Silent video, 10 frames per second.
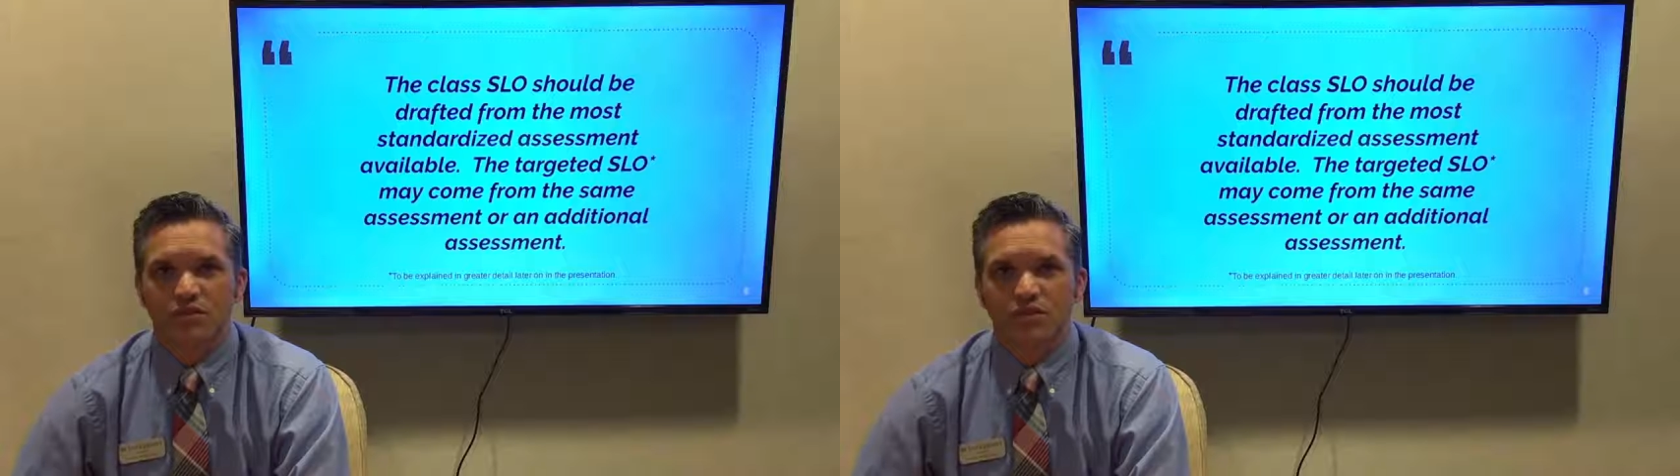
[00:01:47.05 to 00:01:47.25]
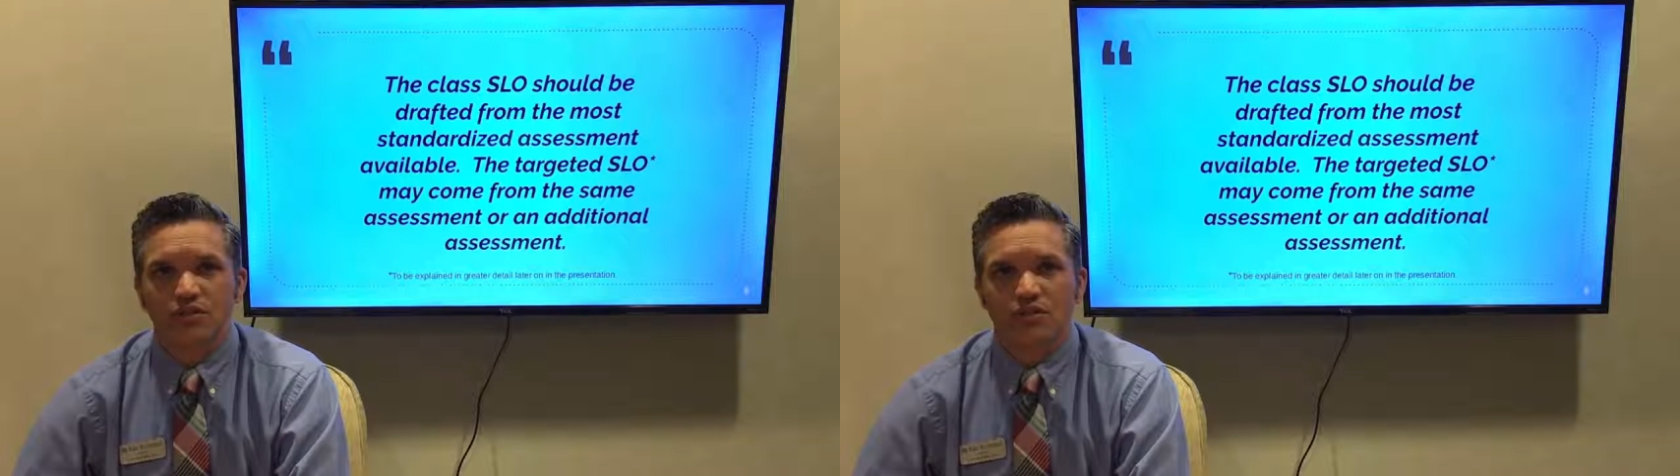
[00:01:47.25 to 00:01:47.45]

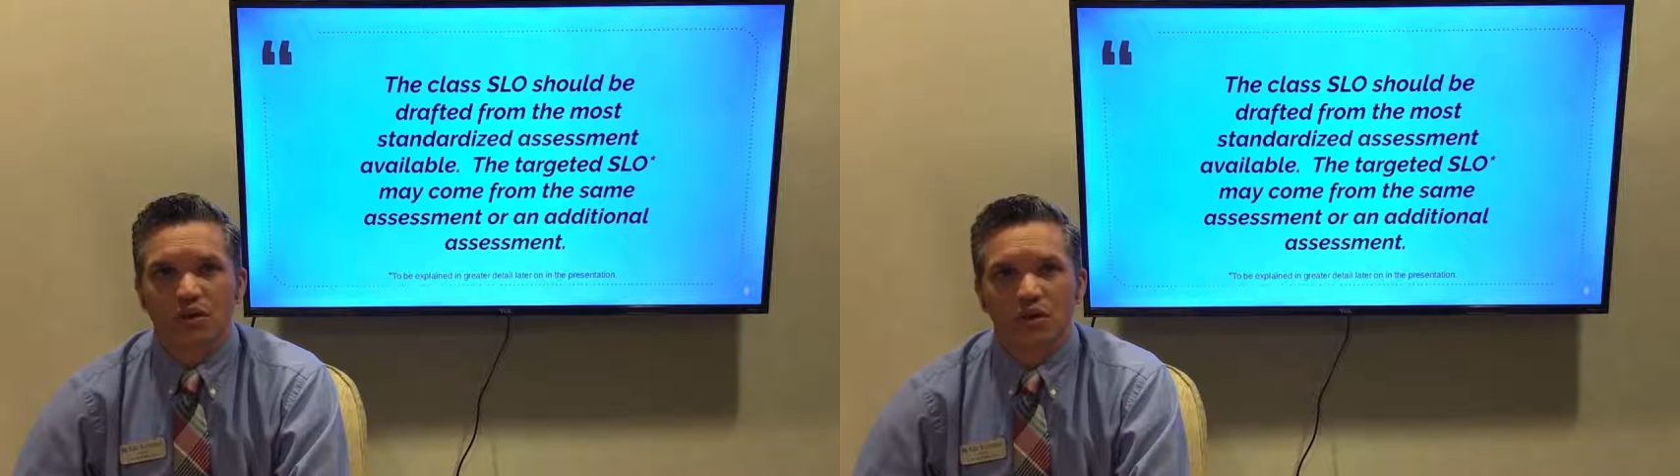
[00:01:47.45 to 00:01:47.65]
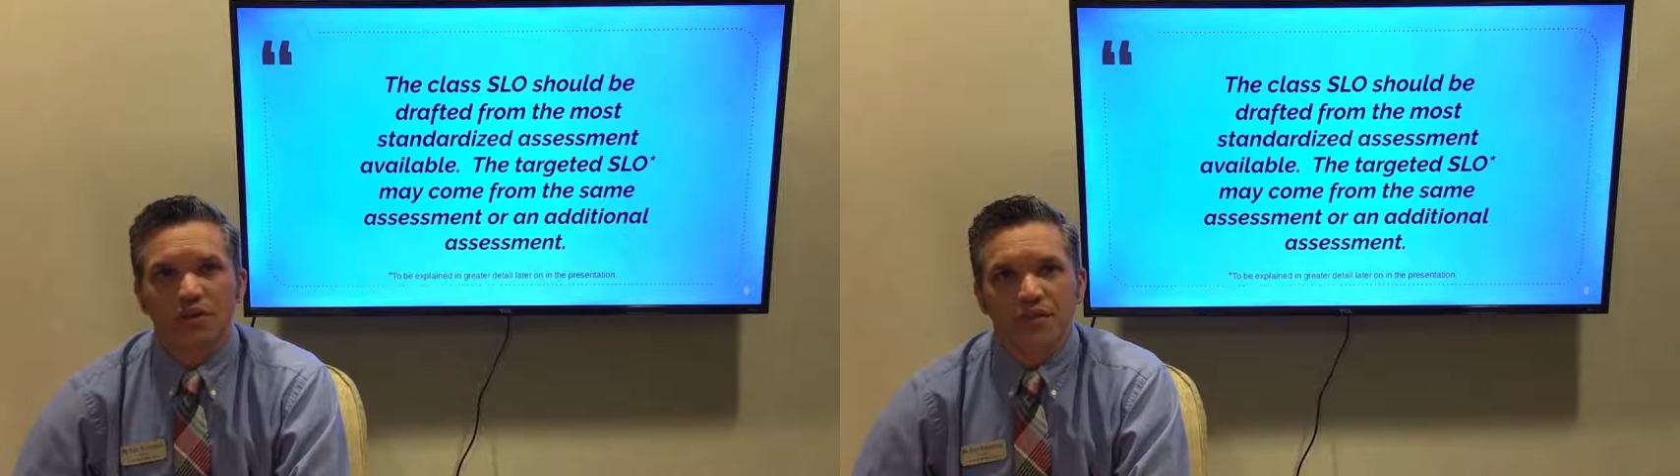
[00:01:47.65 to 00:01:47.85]
do
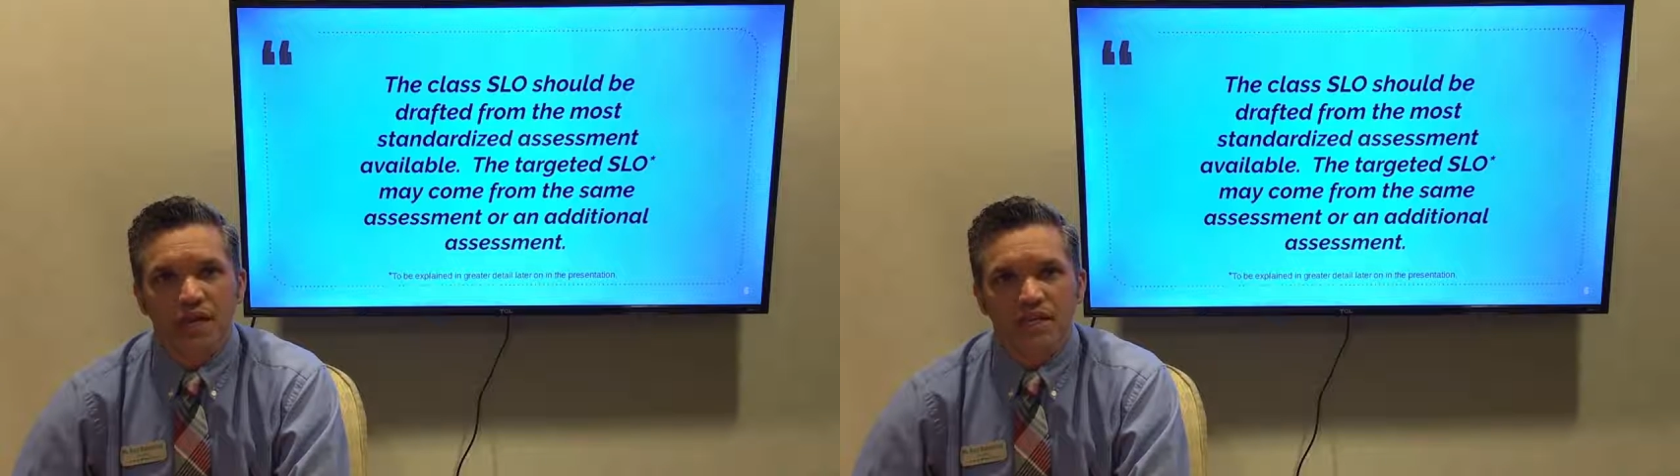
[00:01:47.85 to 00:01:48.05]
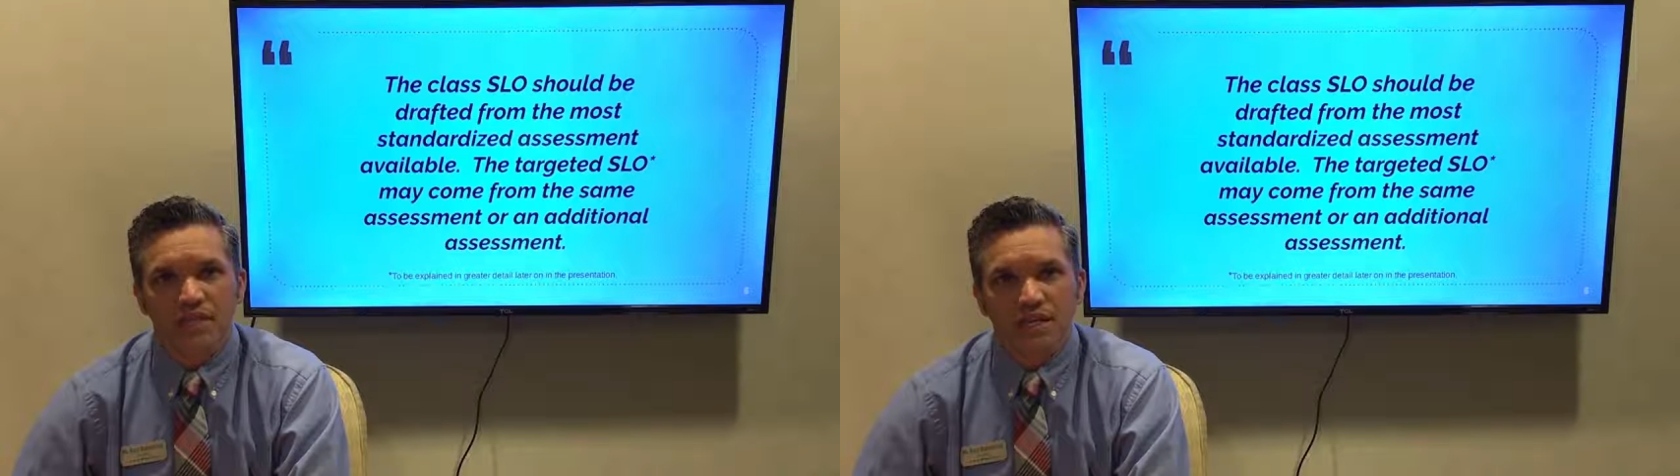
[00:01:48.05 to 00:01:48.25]
on
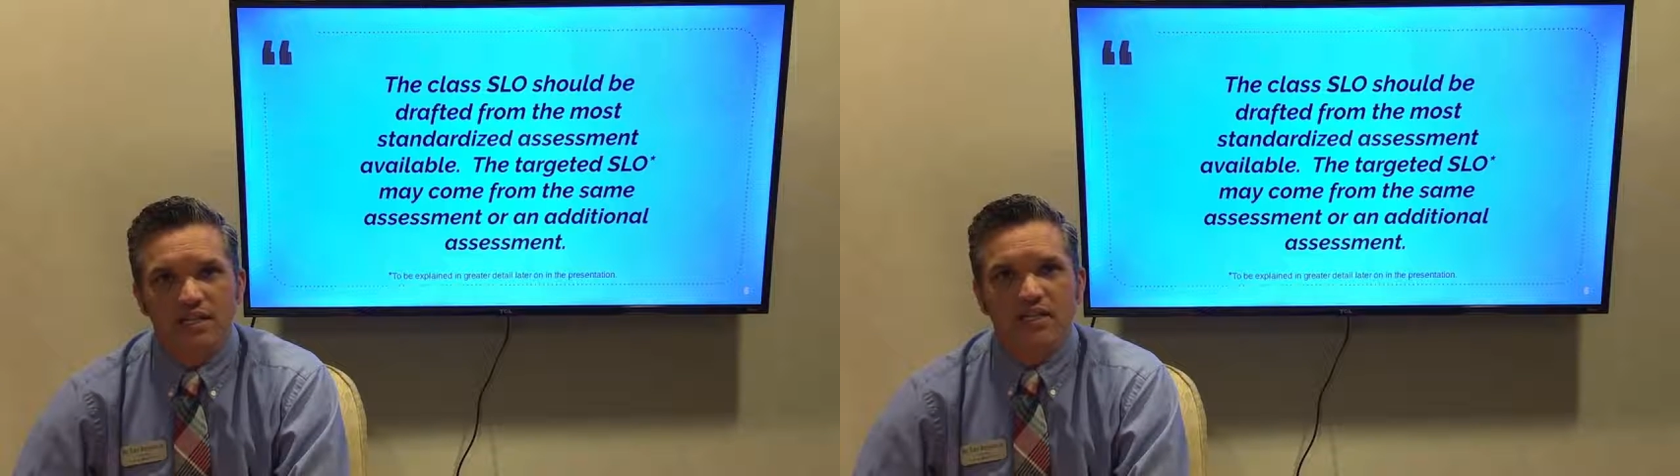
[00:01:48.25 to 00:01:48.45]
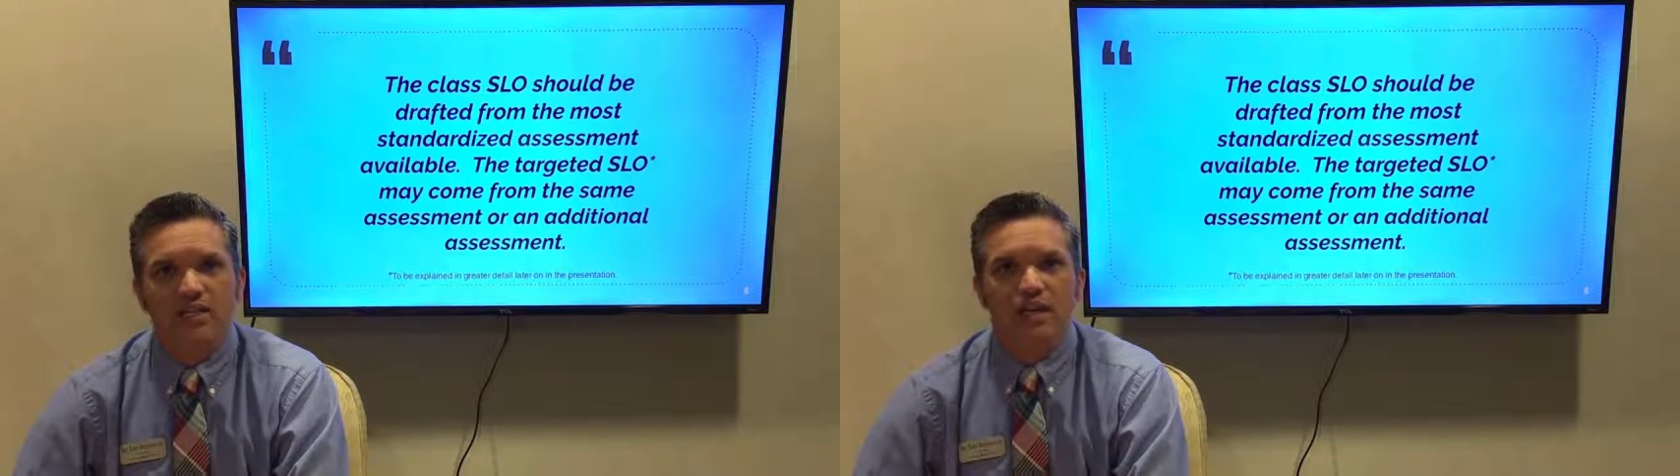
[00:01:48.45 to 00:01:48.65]
that
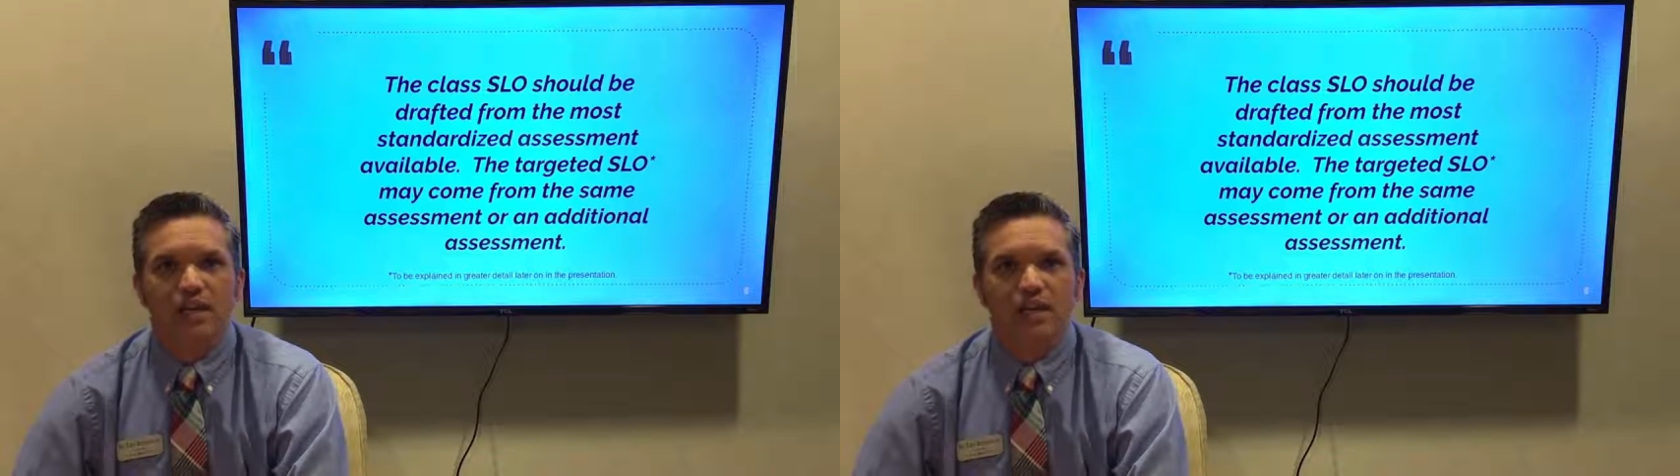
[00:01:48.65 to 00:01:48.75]
test.